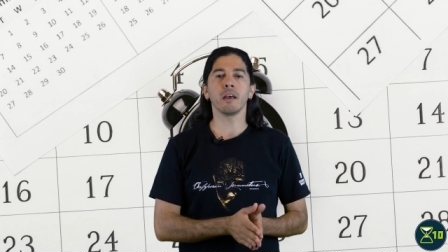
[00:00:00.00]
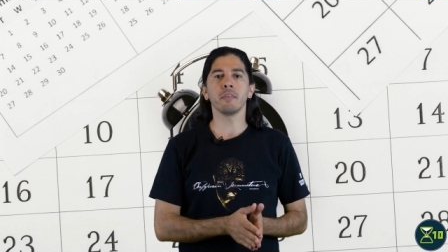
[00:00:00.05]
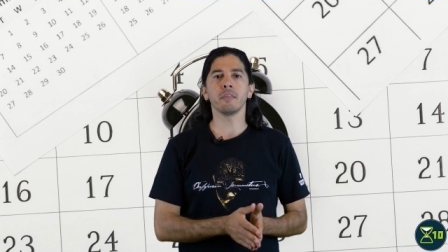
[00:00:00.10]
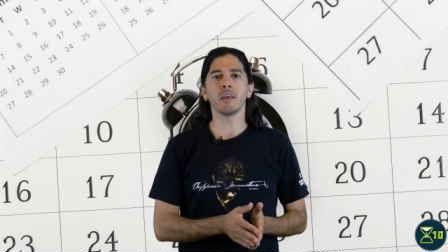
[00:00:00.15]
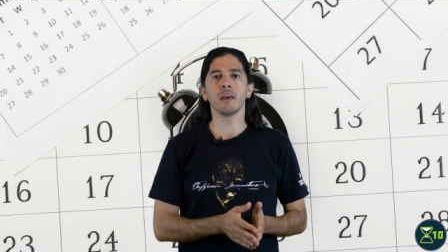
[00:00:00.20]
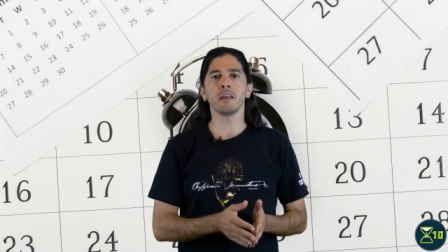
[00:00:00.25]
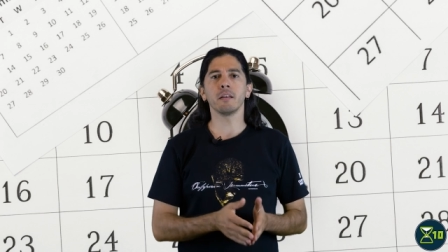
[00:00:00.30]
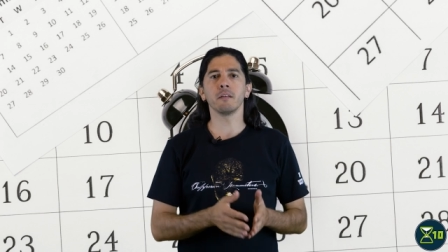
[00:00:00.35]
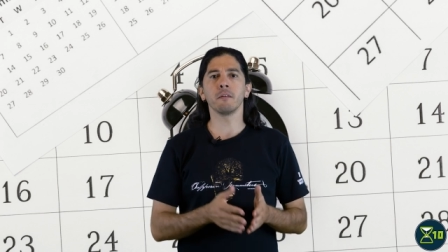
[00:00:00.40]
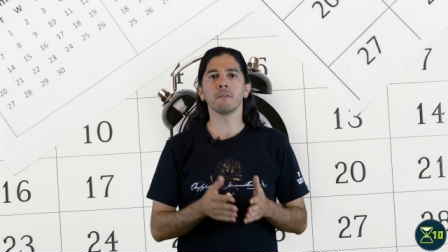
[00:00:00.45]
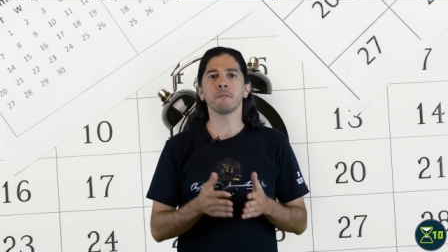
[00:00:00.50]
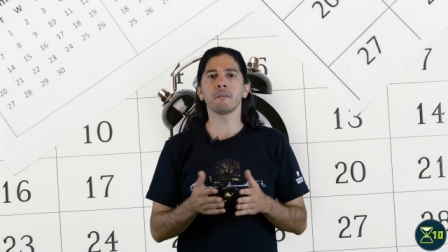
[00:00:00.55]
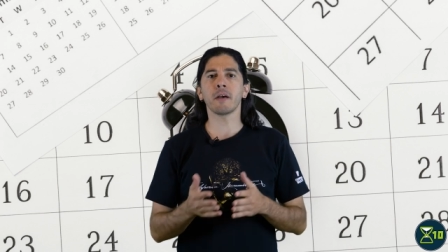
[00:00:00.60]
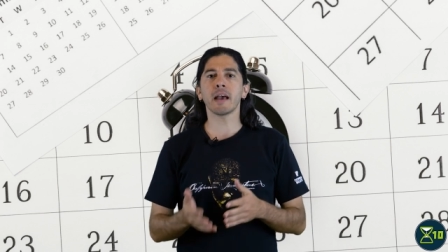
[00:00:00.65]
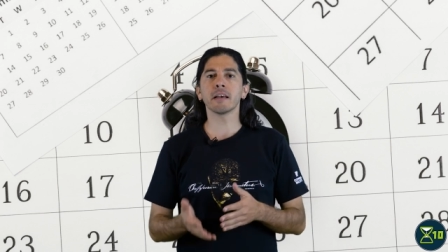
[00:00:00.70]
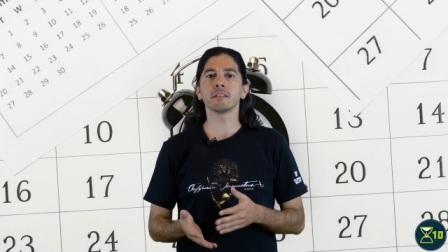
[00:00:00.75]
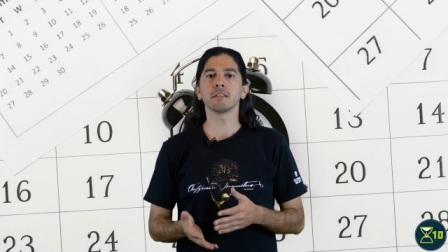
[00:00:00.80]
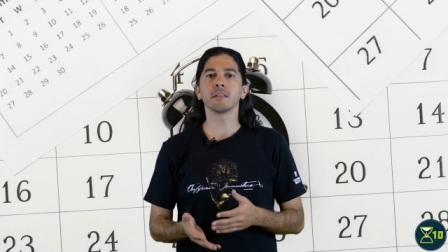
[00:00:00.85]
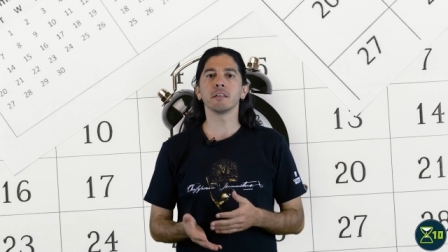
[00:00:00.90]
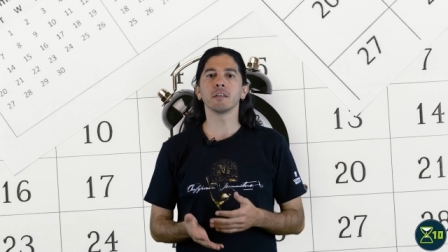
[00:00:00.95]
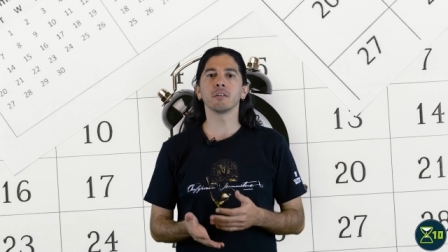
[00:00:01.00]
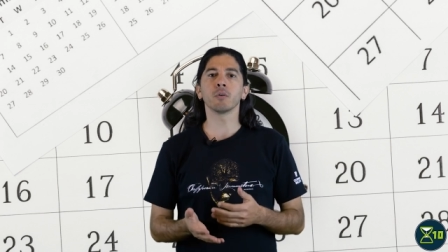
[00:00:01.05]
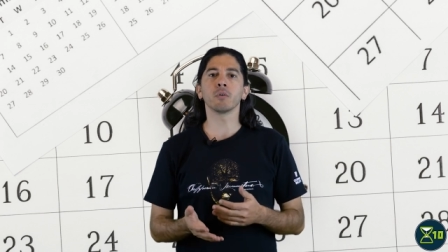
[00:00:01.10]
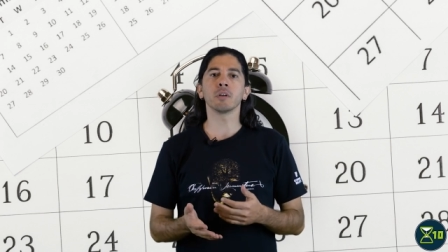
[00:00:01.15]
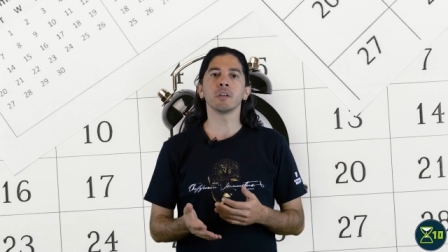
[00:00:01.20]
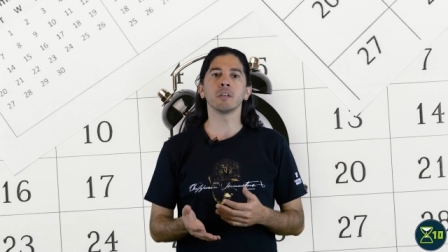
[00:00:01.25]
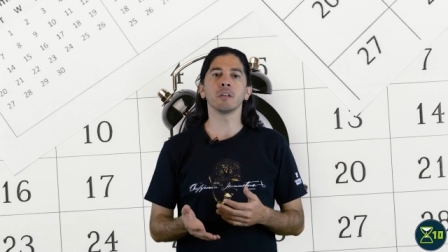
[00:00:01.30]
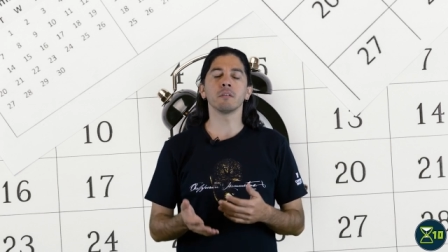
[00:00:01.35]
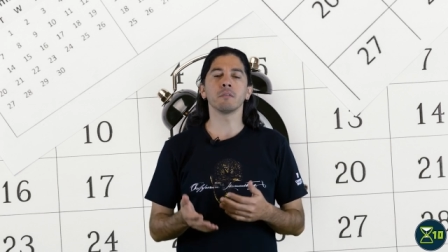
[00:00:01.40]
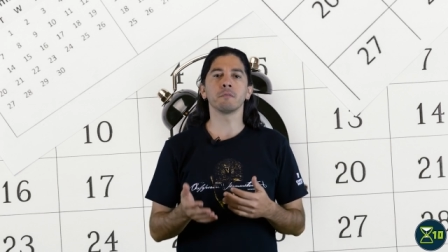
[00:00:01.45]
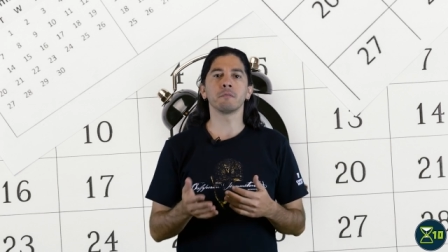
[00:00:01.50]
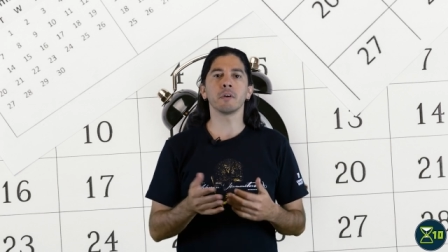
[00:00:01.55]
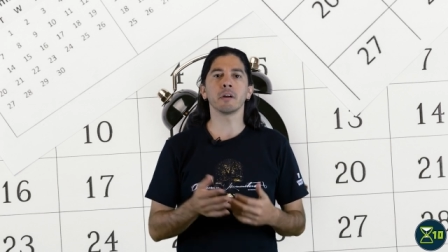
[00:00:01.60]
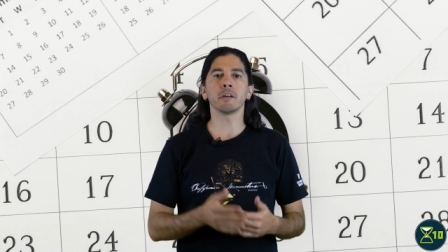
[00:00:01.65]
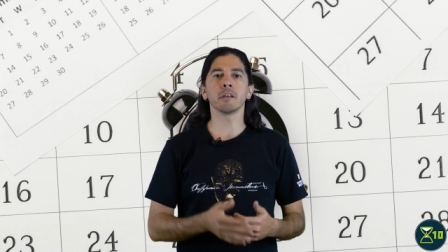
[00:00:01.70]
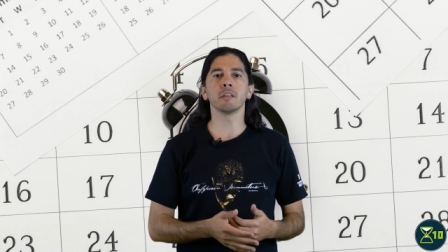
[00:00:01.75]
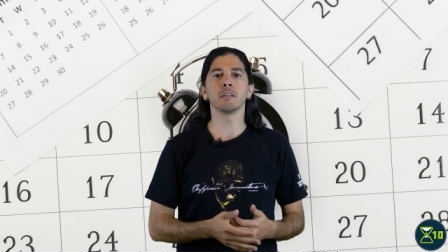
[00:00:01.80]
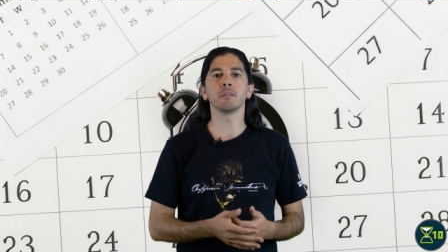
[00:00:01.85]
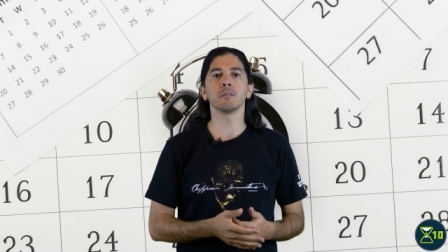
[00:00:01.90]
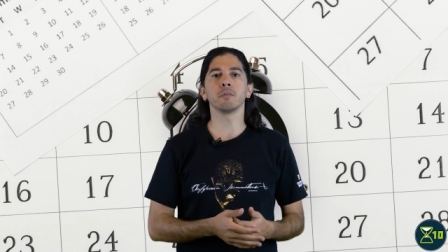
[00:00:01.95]
and then fasting or eating
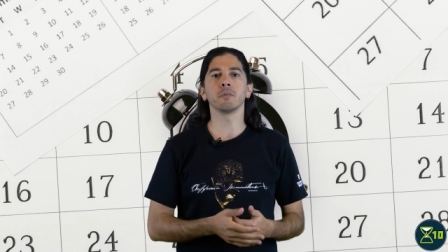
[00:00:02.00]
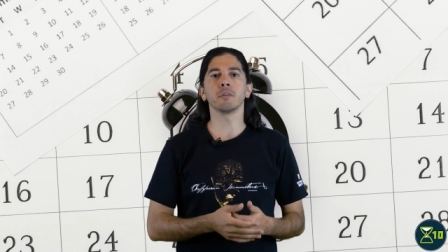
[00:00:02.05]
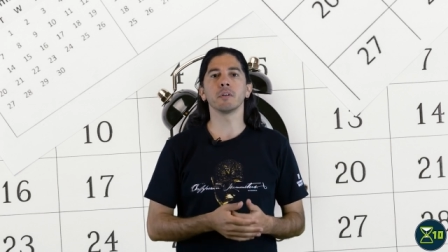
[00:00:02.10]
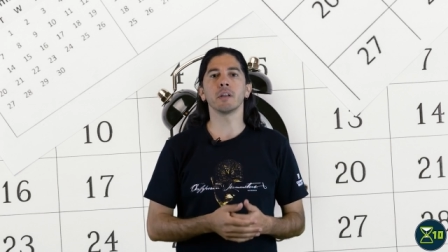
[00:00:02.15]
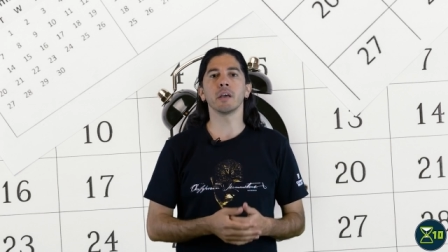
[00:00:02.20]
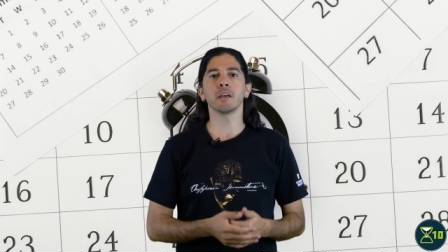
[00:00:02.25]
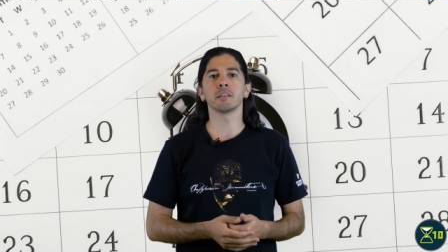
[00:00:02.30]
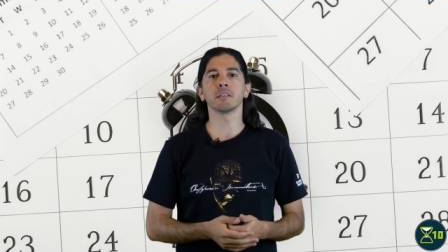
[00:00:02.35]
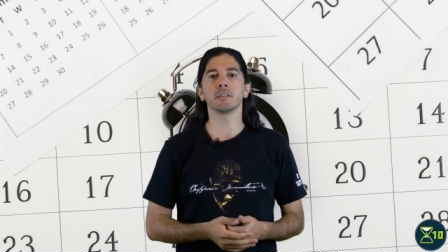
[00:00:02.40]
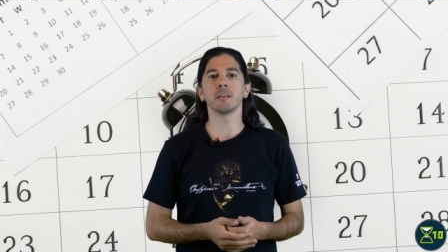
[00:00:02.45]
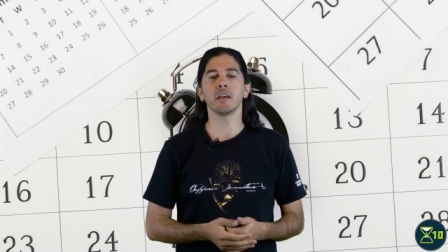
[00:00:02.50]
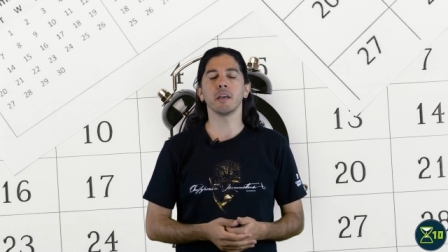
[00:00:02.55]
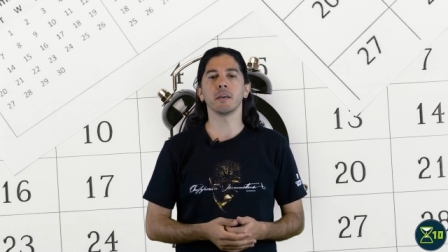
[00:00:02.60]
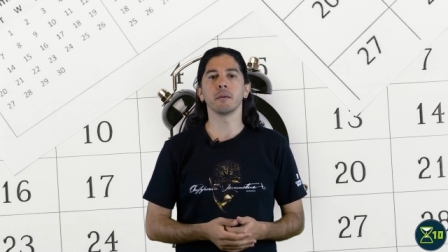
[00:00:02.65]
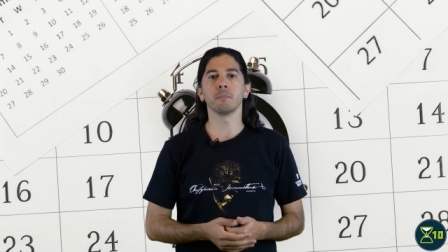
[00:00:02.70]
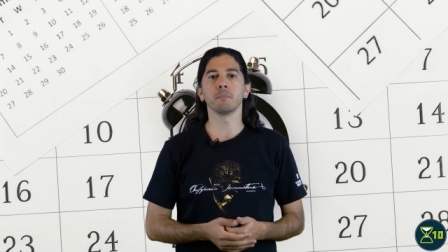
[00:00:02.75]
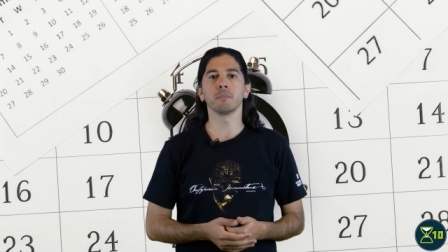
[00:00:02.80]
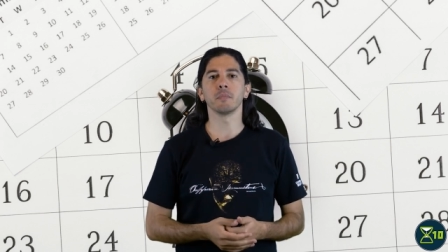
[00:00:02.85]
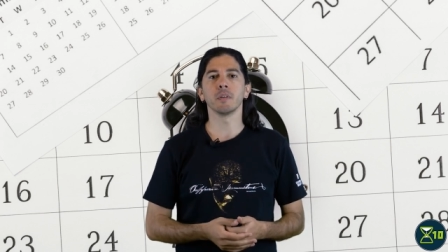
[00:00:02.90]
very little the next day.